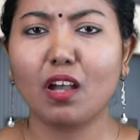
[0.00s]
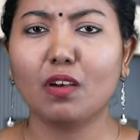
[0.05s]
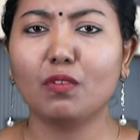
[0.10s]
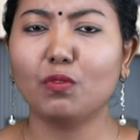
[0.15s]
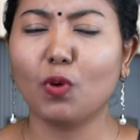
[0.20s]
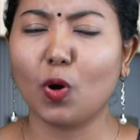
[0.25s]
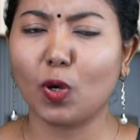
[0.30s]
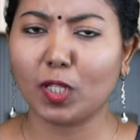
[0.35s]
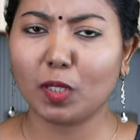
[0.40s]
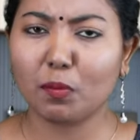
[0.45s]

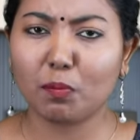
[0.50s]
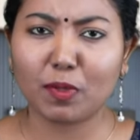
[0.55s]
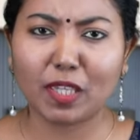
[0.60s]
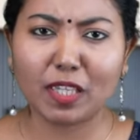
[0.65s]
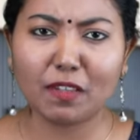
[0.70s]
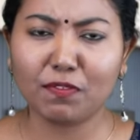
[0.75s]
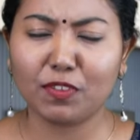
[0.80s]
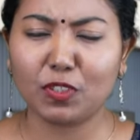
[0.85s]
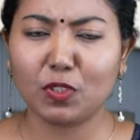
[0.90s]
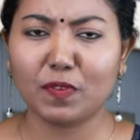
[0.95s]
wanna
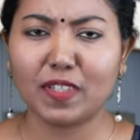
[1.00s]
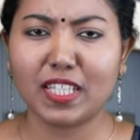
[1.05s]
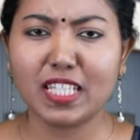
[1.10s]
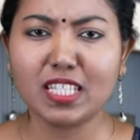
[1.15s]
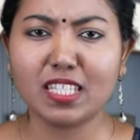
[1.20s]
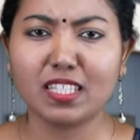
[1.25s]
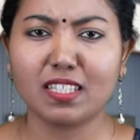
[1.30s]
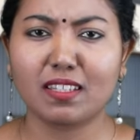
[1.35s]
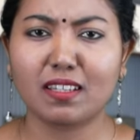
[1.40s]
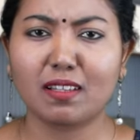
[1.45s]
be
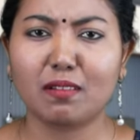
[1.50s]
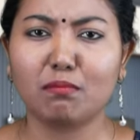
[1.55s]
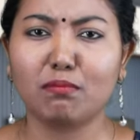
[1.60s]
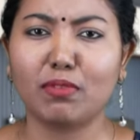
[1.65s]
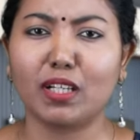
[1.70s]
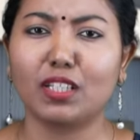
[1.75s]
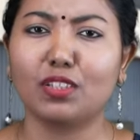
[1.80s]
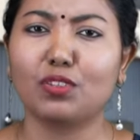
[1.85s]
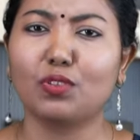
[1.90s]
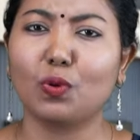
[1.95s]
fluent
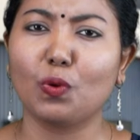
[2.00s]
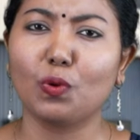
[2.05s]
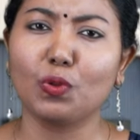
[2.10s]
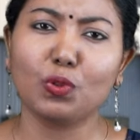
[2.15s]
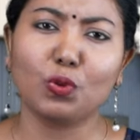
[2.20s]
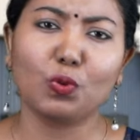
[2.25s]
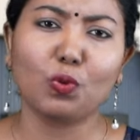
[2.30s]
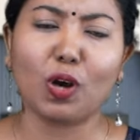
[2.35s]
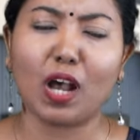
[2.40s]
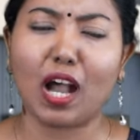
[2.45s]
but don't
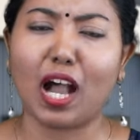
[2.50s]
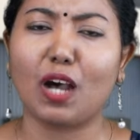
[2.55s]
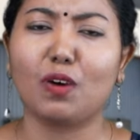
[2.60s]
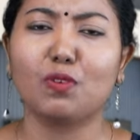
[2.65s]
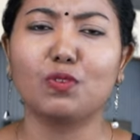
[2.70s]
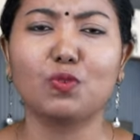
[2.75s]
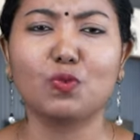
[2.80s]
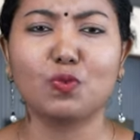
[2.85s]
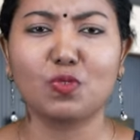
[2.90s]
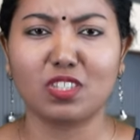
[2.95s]
know
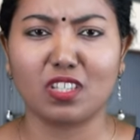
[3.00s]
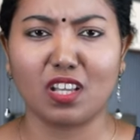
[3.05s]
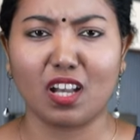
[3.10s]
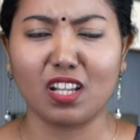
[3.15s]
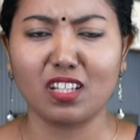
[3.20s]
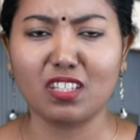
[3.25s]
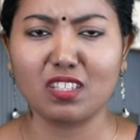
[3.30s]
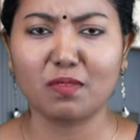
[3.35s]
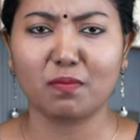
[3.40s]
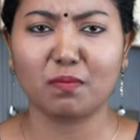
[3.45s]
how to
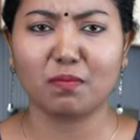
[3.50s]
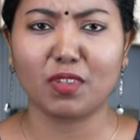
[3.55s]
start,